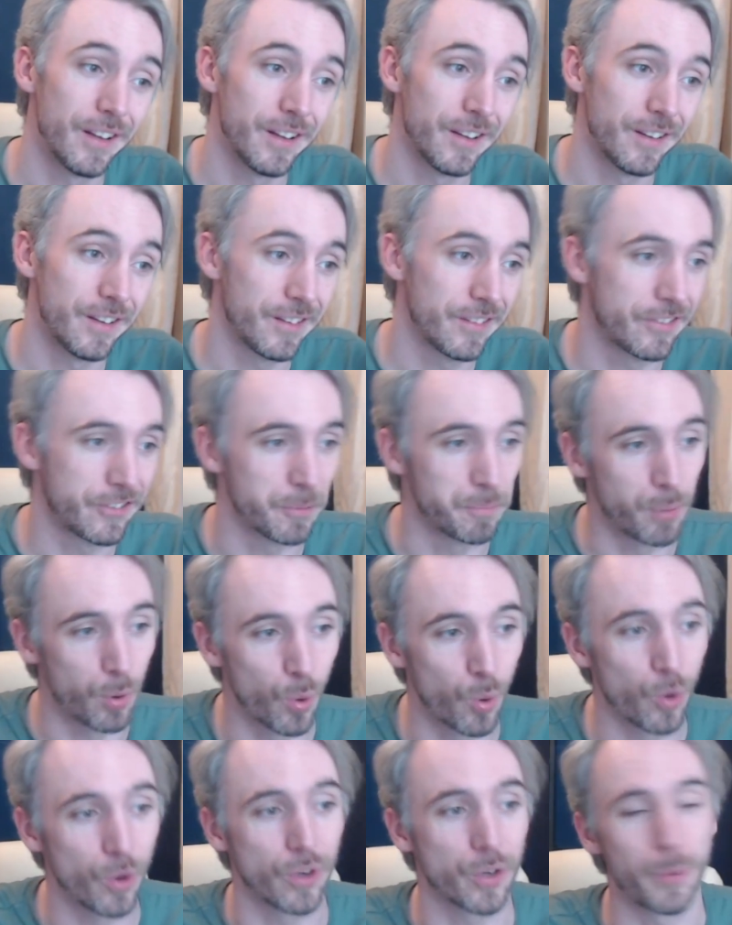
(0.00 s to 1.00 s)

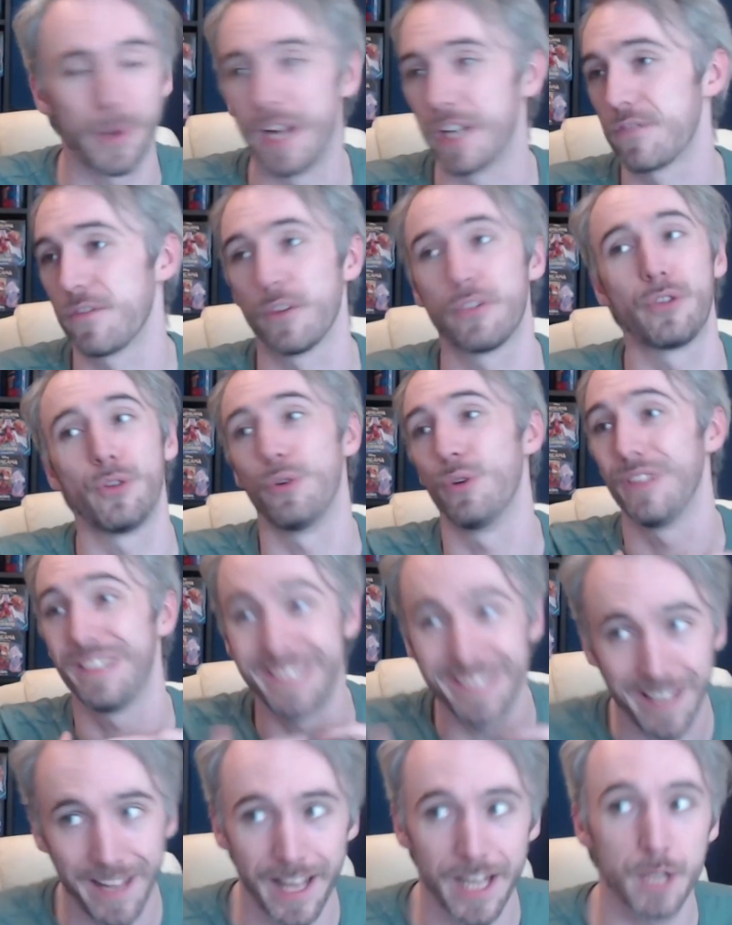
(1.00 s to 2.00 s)
Support, quest for 2.
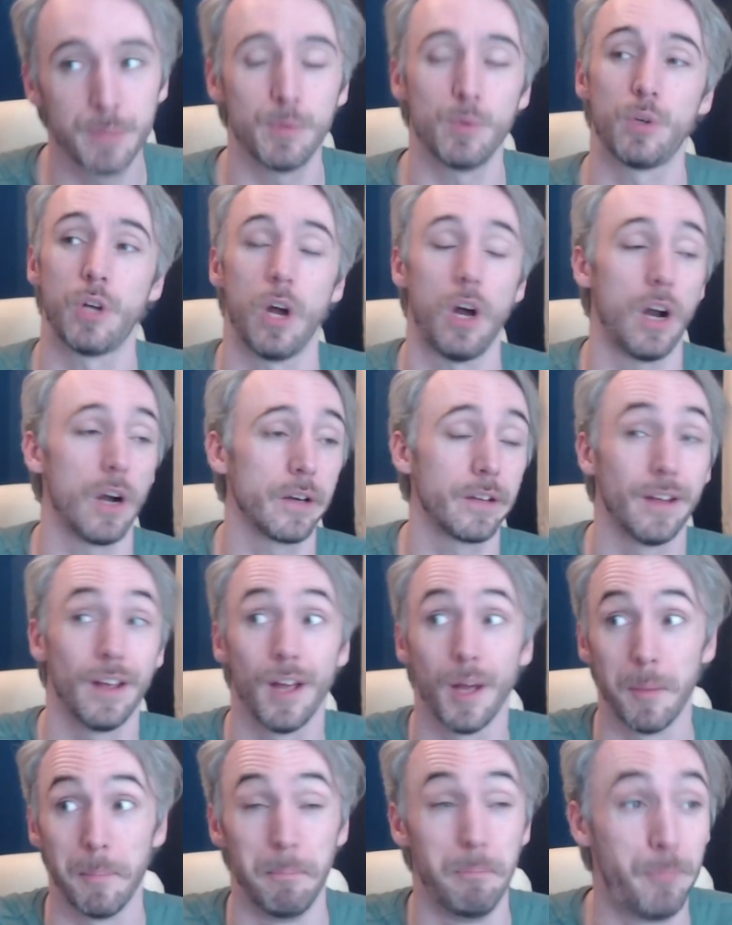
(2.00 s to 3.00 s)
Terrible card.
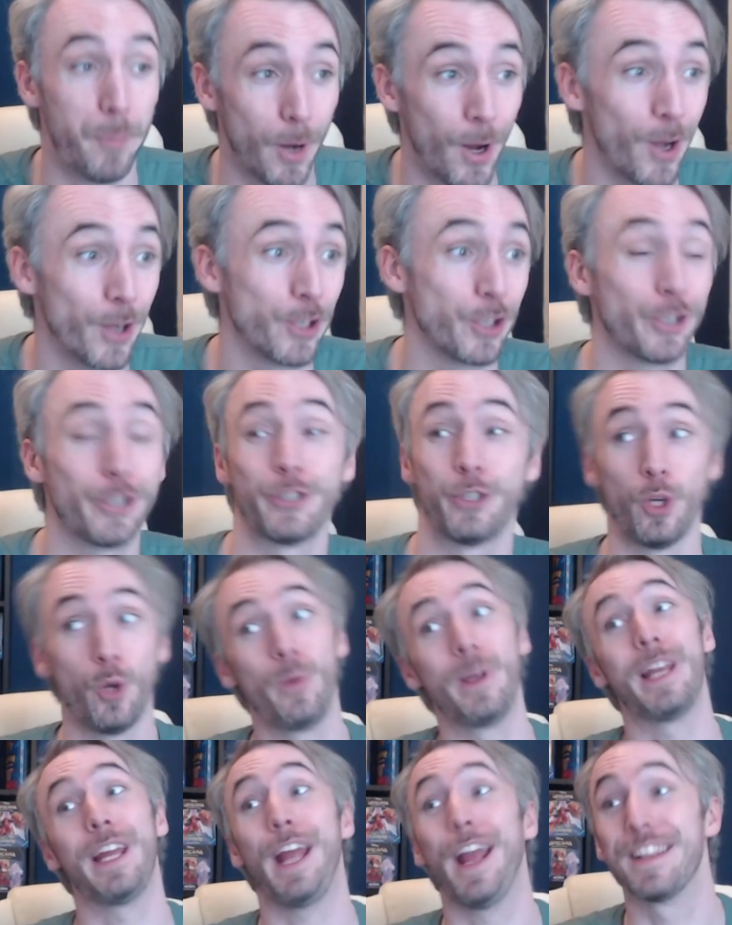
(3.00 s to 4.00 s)
But
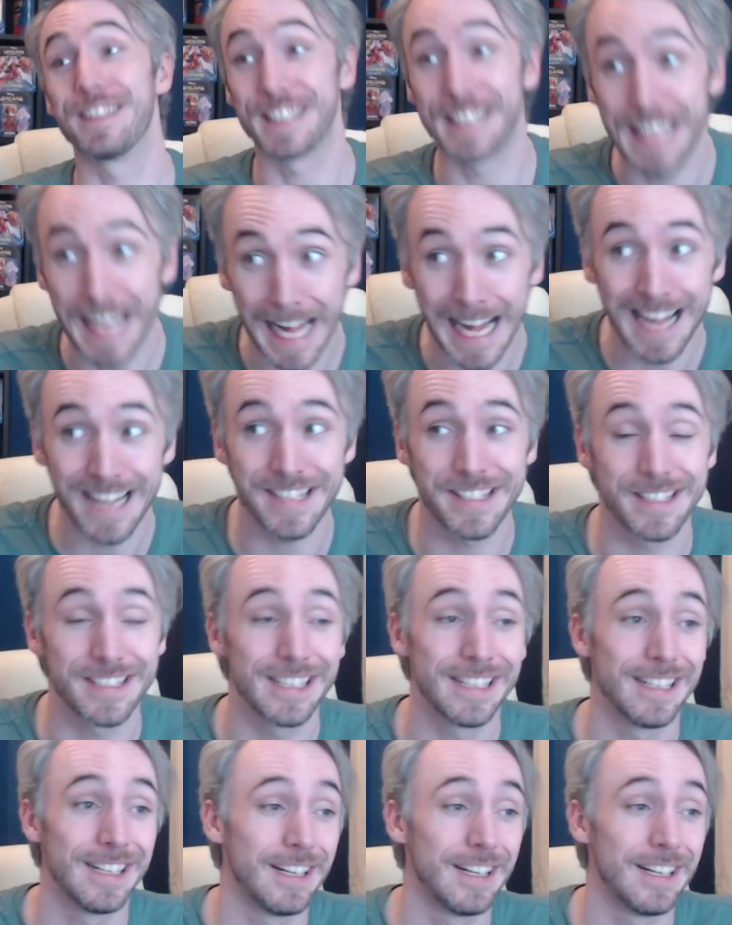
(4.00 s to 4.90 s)
Huey is gas.